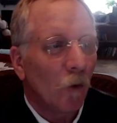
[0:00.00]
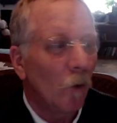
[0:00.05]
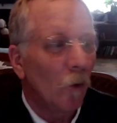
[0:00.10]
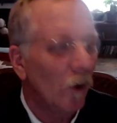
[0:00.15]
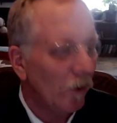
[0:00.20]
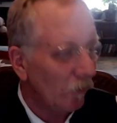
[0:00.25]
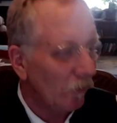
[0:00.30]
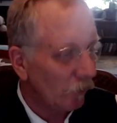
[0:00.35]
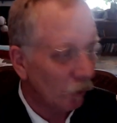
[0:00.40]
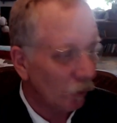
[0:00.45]
one
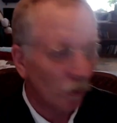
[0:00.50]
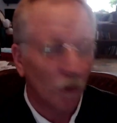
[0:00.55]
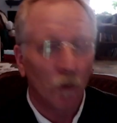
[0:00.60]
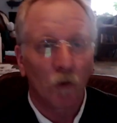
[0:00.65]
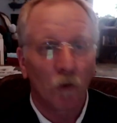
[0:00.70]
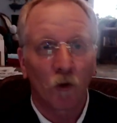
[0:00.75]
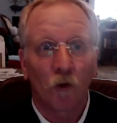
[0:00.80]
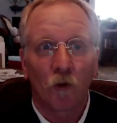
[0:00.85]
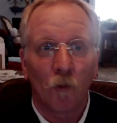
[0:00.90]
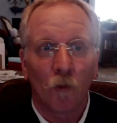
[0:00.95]
of the
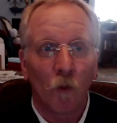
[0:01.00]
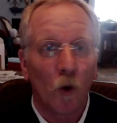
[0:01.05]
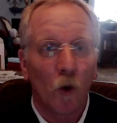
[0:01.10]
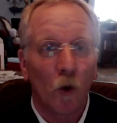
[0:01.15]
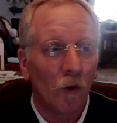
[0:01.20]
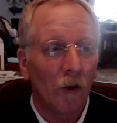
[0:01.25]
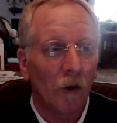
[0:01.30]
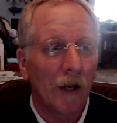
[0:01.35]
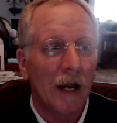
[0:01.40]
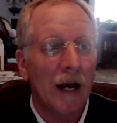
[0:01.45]
groups was more
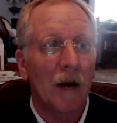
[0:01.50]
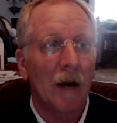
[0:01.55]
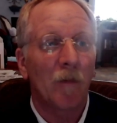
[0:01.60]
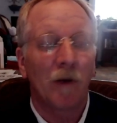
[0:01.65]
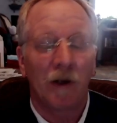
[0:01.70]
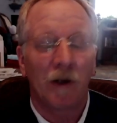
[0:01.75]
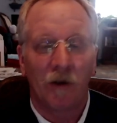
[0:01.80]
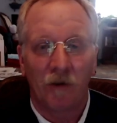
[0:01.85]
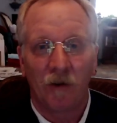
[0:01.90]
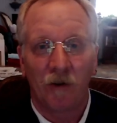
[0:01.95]
than
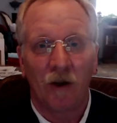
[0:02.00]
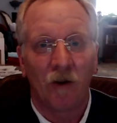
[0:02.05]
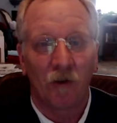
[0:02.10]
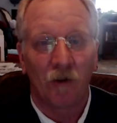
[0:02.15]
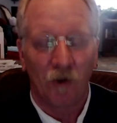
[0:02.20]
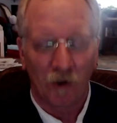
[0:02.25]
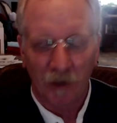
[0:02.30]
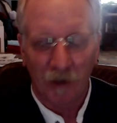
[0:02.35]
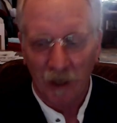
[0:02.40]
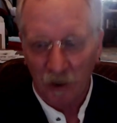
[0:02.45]
happy to sell
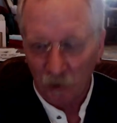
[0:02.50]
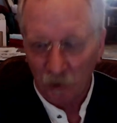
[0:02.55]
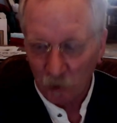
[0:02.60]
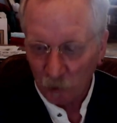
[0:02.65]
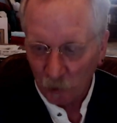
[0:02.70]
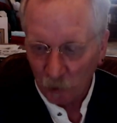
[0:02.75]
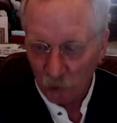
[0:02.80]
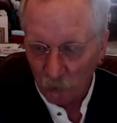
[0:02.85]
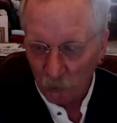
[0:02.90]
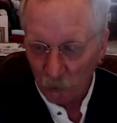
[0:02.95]
to the other
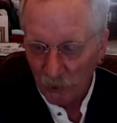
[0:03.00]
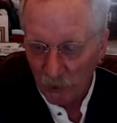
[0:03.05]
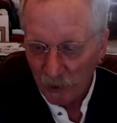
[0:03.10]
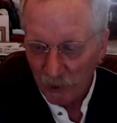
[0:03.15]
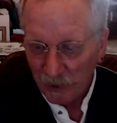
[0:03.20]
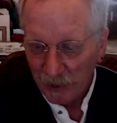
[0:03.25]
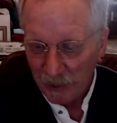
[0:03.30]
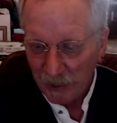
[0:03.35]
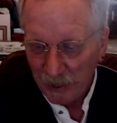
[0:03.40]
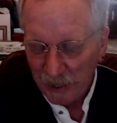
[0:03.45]
group,
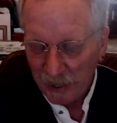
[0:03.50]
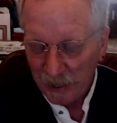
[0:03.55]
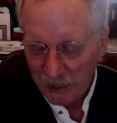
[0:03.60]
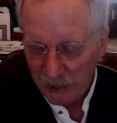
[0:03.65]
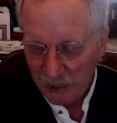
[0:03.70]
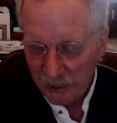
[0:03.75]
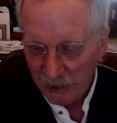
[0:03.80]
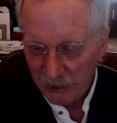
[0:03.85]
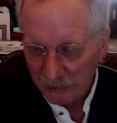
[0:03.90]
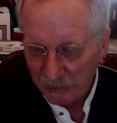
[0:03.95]

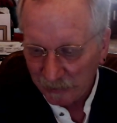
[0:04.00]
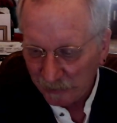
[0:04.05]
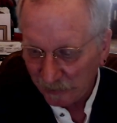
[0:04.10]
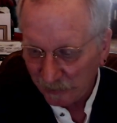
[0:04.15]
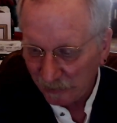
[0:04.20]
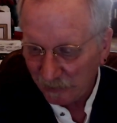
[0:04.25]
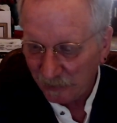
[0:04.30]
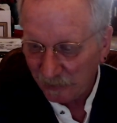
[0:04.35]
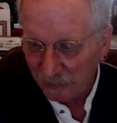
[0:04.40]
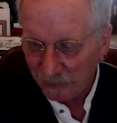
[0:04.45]
and
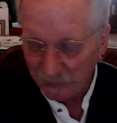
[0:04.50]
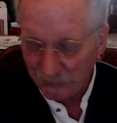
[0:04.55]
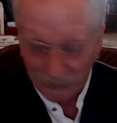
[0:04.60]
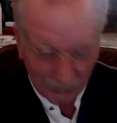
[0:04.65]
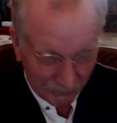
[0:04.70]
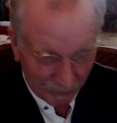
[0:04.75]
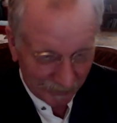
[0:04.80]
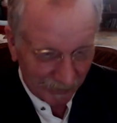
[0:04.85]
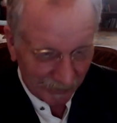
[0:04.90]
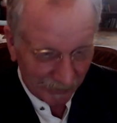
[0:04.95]

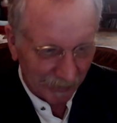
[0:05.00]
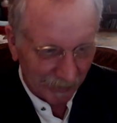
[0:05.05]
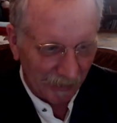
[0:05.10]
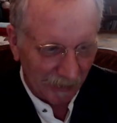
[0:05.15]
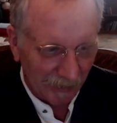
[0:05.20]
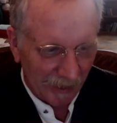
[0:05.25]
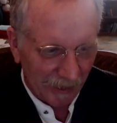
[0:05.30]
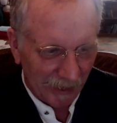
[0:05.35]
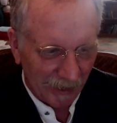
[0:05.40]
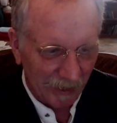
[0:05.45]
they did.
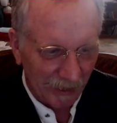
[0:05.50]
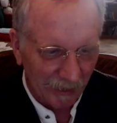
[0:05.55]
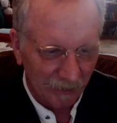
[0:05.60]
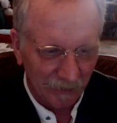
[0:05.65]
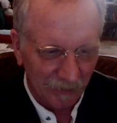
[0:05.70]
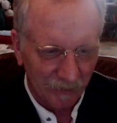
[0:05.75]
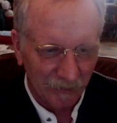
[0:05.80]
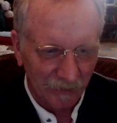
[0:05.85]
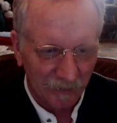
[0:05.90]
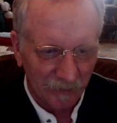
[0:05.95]

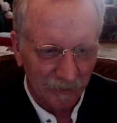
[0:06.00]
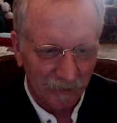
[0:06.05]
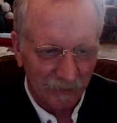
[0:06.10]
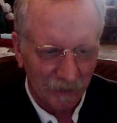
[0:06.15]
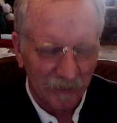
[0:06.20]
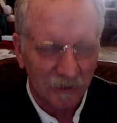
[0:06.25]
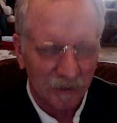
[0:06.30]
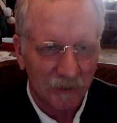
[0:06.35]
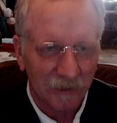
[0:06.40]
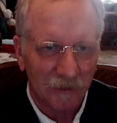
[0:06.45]
And
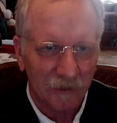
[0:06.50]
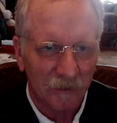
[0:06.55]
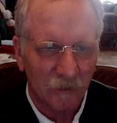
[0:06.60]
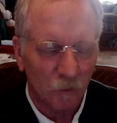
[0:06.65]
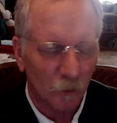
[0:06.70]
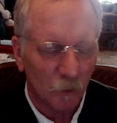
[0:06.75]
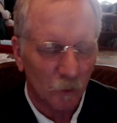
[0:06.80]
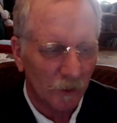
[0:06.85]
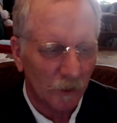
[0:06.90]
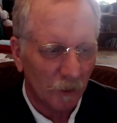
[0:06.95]
this
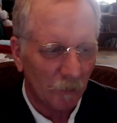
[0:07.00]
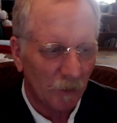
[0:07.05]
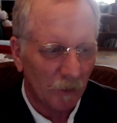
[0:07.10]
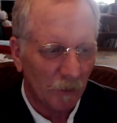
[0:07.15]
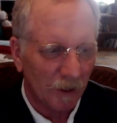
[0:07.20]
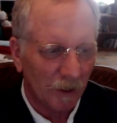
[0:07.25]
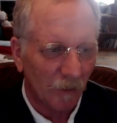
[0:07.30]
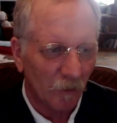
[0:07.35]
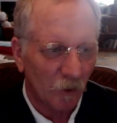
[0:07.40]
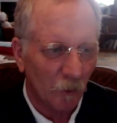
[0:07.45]
really
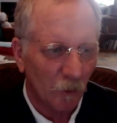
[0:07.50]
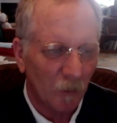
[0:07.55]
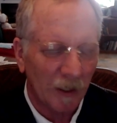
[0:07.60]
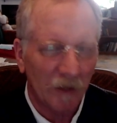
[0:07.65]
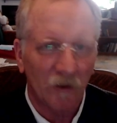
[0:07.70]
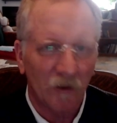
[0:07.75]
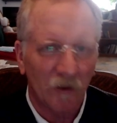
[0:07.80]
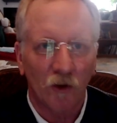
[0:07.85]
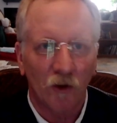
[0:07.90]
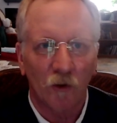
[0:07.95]
becomes the
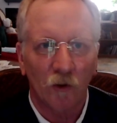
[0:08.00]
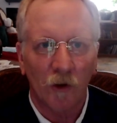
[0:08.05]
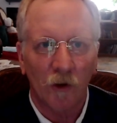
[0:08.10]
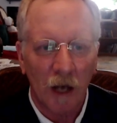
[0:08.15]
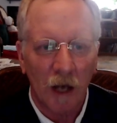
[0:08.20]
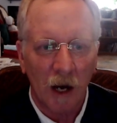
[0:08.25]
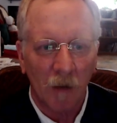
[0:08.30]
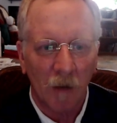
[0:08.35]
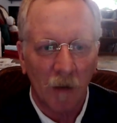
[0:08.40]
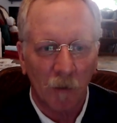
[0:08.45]
basis for the
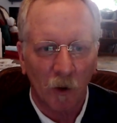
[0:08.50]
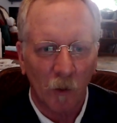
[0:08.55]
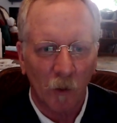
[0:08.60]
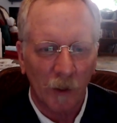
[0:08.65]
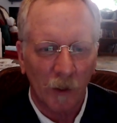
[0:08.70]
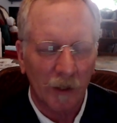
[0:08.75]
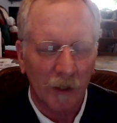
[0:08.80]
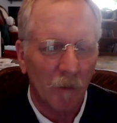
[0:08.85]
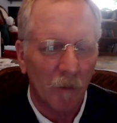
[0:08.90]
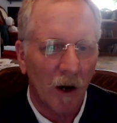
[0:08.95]
Copper
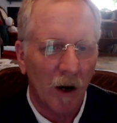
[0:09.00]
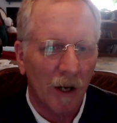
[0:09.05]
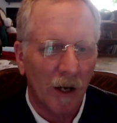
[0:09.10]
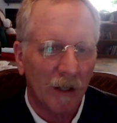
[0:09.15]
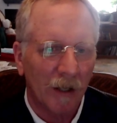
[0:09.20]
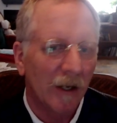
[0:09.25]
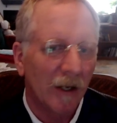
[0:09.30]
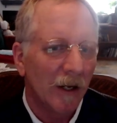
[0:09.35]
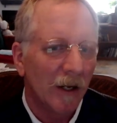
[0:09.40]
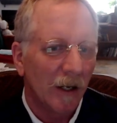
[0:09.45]
Queen
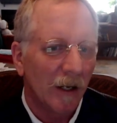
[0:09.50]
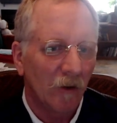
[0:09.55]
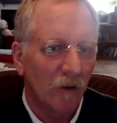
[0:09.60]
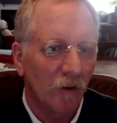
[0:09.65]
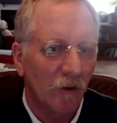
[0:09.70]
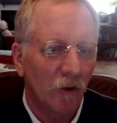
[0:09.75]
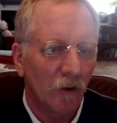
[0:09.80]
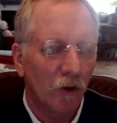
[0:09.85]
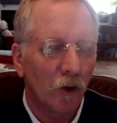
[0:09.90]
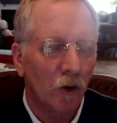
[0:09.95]
mine. Is
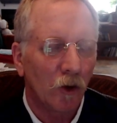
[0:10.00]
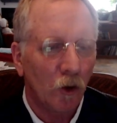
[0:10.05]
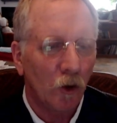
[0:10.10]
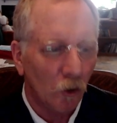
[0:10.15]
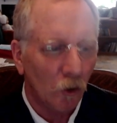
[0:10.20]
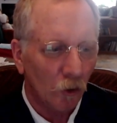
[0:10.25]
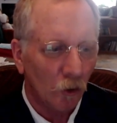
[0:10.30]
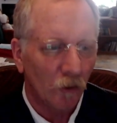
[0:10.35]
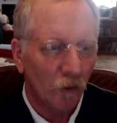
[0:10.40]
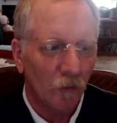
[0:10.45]
this
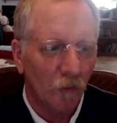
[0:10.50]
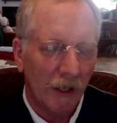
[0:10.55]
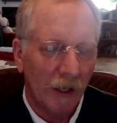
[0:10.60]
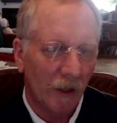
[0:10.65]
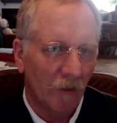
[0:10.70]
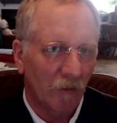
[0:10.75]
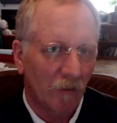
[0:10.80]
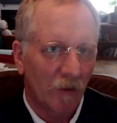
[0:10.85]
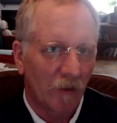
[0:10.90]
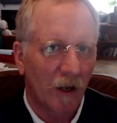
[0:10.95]
huge
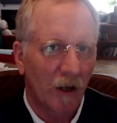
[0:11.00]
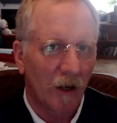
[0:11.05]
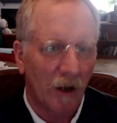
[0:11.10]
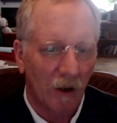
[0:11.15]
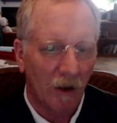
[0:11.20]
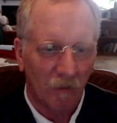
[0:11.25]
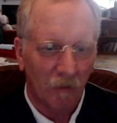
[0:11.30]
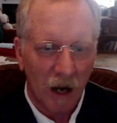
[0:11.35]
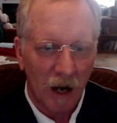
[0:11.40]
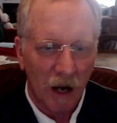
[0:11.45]
vein
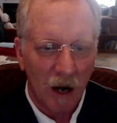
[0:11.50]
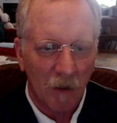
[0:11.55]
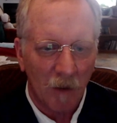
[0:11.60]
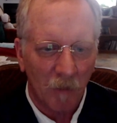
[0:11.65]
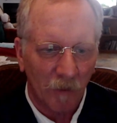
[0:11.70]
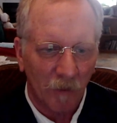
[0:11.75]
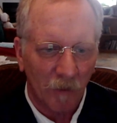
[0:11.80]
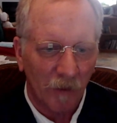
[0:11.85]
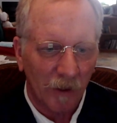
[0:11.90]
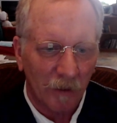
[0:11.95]
of
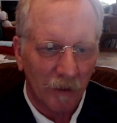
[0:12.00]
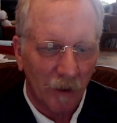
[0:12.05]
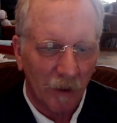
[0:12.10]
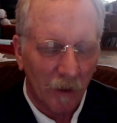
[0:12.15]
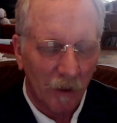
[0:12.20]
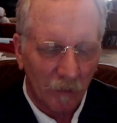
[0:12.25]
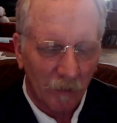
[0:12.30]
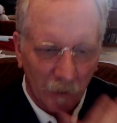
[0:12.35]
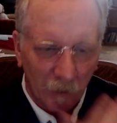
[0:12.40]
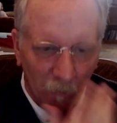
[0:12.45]
copper they
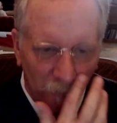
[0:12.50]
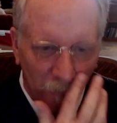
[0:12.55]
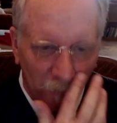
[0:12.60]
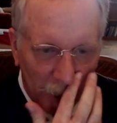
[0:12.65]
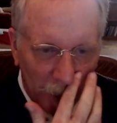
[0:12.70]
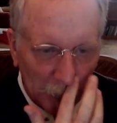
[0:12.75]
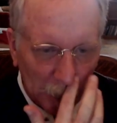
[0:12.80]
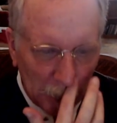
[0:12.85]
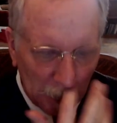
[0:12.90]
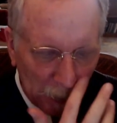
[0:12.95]

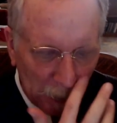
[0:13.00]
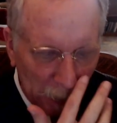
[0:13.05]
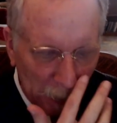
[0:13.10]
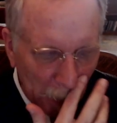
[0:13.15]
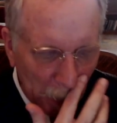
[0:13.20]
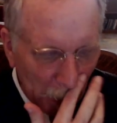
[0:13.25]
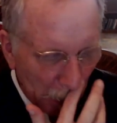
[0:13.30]
find there,